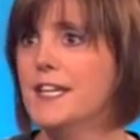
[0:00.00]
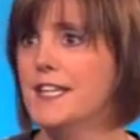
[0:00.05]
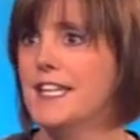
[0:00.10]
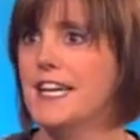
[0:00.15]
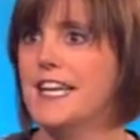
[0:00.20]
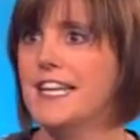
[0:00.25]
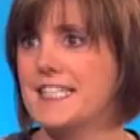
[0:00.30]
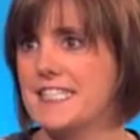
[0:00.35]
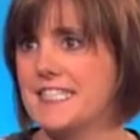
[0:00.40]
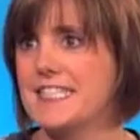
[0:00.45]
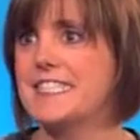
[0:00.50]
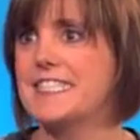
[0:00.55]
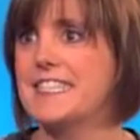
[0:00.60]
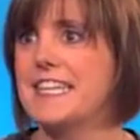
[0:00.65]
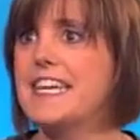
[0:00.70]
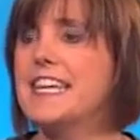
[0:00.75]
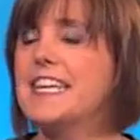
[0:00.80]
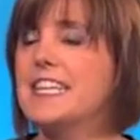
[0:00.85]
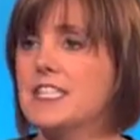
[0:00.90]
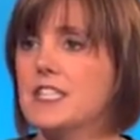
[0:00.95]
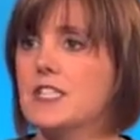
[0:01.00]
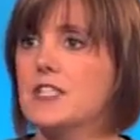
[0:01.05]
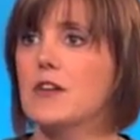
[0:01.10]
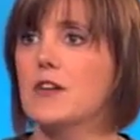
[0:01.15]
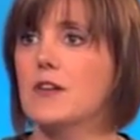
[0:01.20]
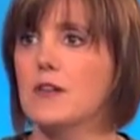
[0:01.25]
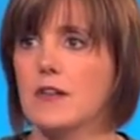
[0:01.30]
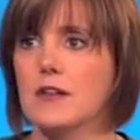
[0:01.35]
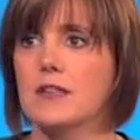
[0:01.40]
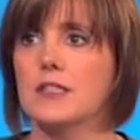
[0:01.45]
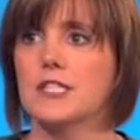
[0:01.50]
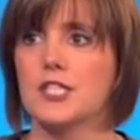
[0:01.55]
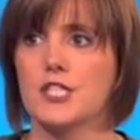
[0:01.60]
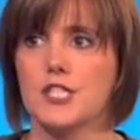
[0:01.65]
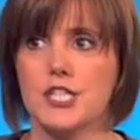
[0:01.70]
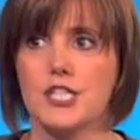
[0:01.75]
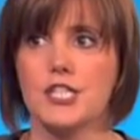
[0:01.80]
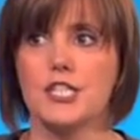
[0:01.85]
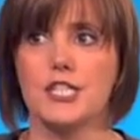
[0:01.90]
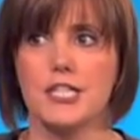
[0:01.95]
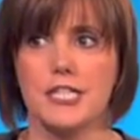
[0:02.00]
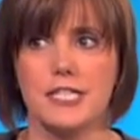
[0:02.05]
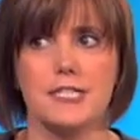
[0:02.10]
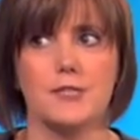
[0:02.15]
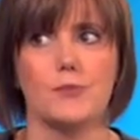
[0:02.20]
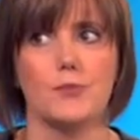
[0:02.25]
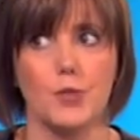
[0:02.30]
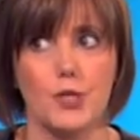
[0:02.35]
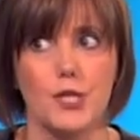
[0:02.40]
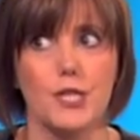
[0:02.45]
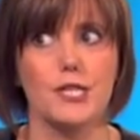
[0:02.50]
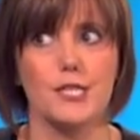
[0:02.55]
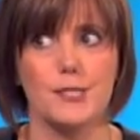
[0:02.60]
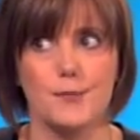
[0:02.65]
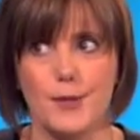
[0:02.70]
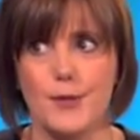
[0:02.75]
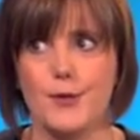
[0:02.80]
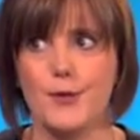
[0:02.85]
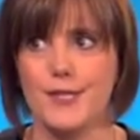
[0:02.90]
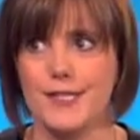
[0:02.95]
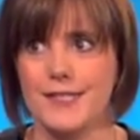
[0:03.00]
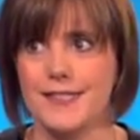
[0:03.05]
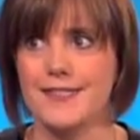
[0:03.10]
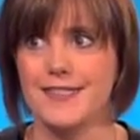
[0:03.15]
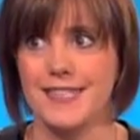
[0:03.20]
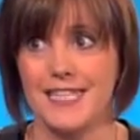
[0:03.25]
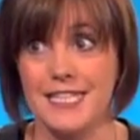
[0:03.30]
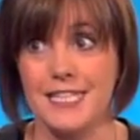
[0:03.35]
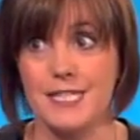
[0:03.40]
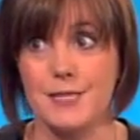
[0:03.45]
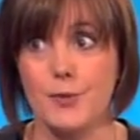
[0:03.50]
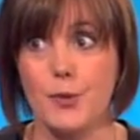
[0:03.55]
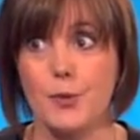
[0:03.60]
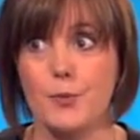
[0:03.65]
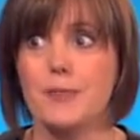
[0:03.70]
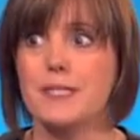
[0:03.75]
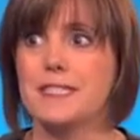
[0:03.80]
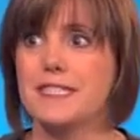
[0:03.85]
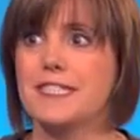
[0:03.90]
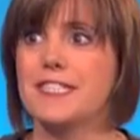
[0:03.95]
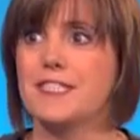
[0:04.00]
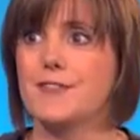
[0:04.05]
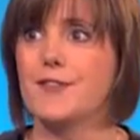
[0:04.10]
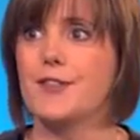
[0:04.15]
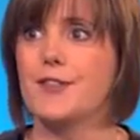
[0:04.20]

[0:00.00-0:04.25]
They'll understand. So I'd suggest you get some work experience in a small business